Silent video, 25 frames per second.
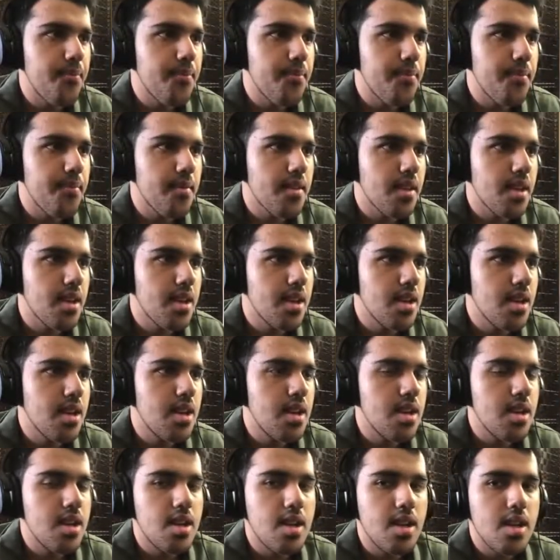
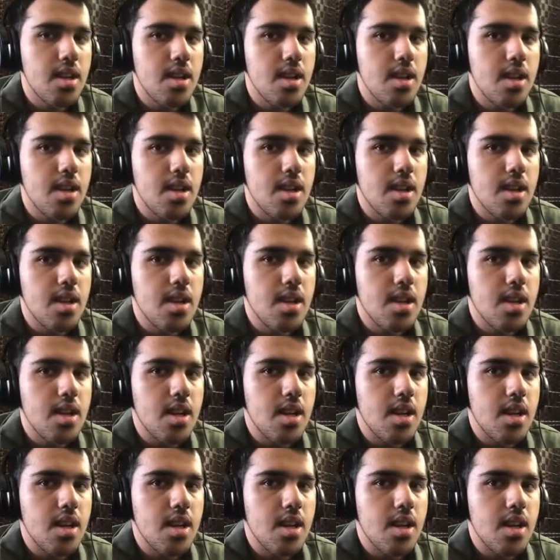[no speech]